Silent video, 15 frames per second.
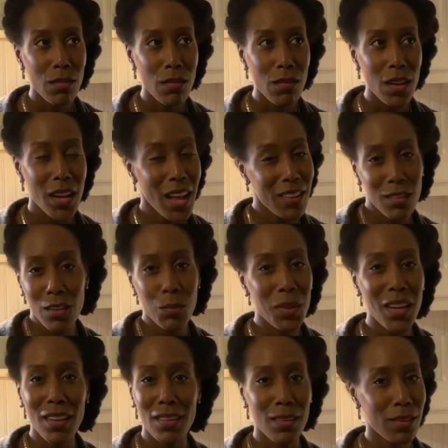and that's just
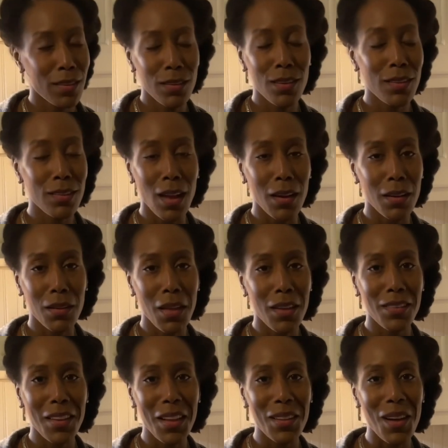because it's not gonna last
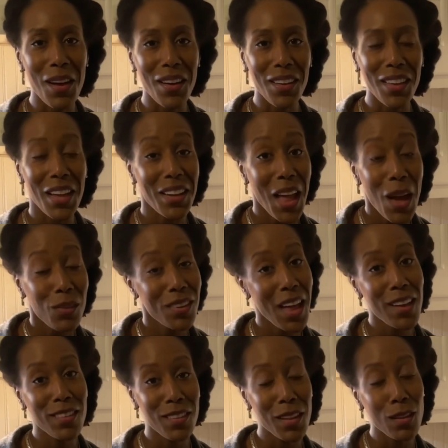that long. Like that was
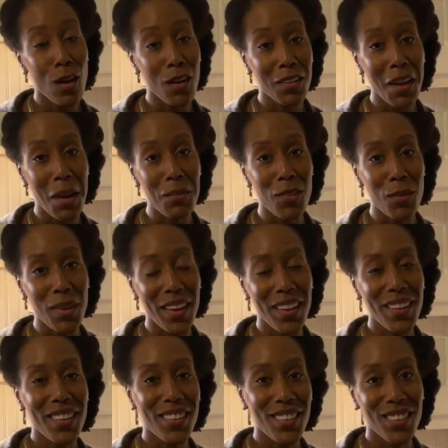actually a long time for me
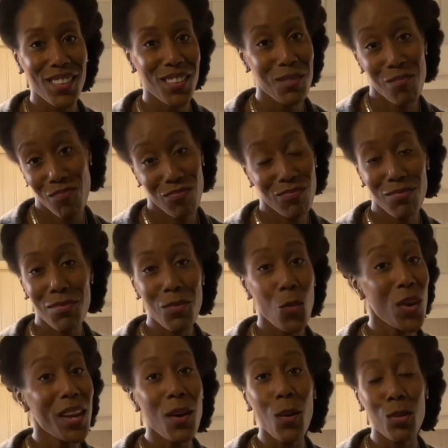because
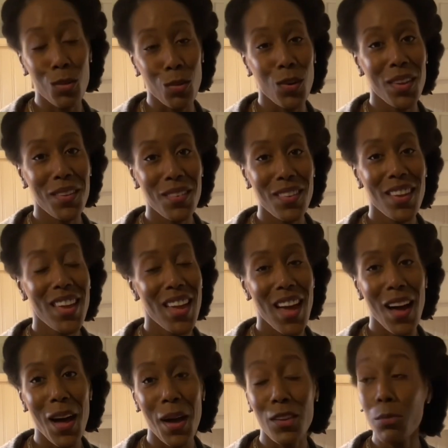we go through it,
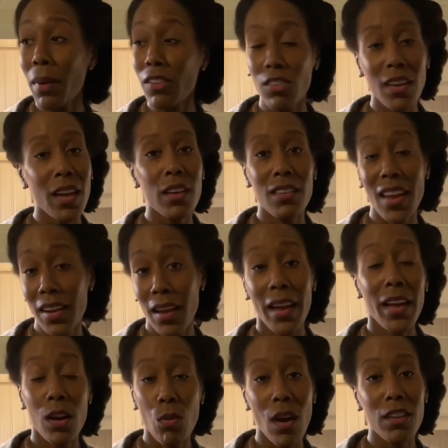especially at Dana. I
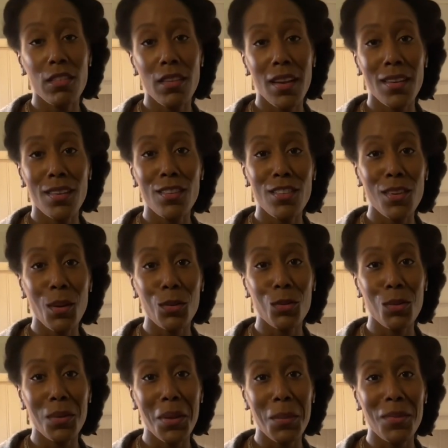gotta watch Dana. She goes
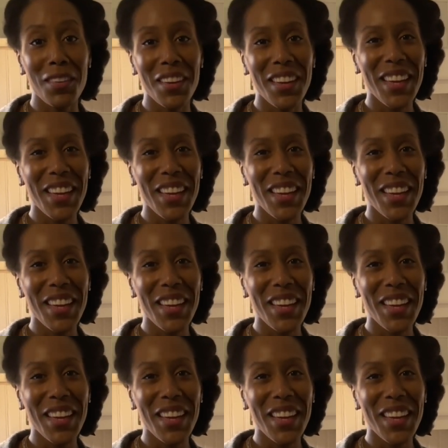through the kimchi.